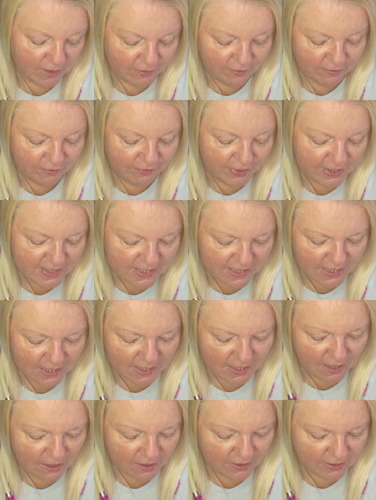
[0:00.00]

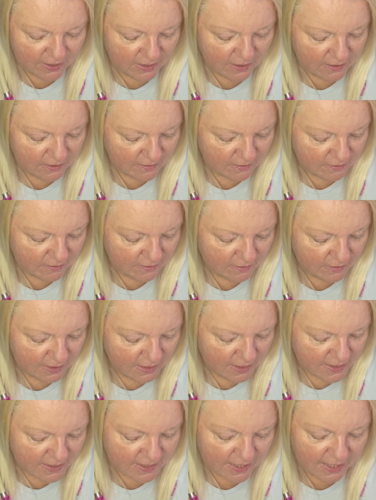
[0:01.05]
Vidalana
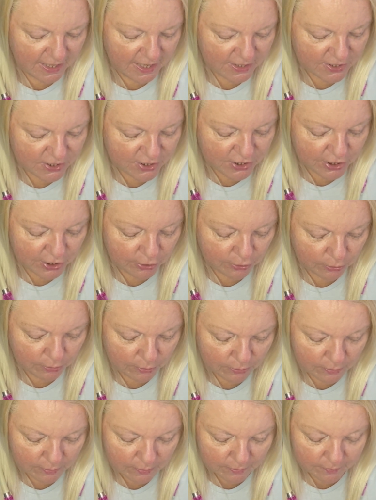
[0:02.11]
Celestial.
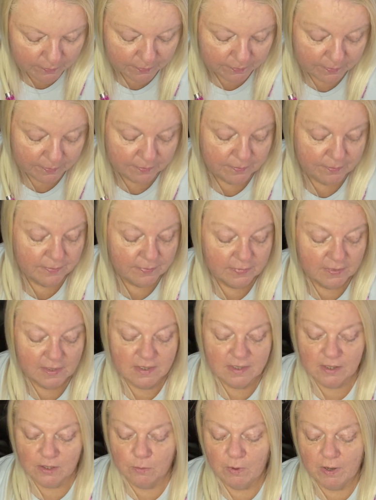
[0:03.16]

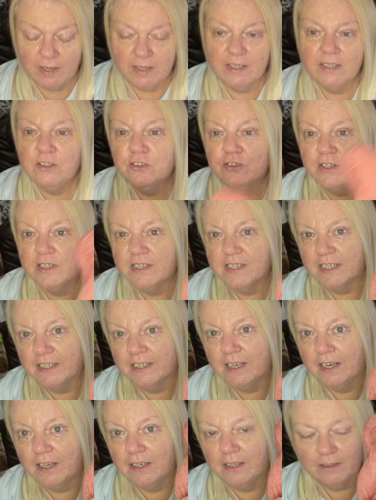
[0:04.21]
It's quite an interesting
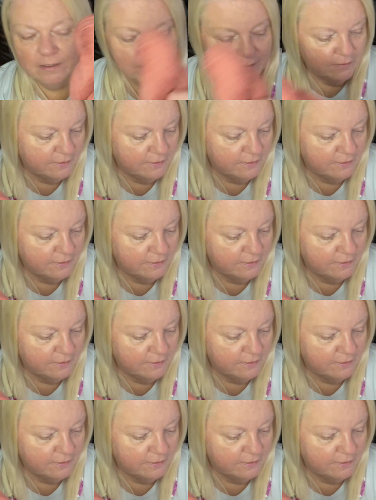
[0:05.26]
colour.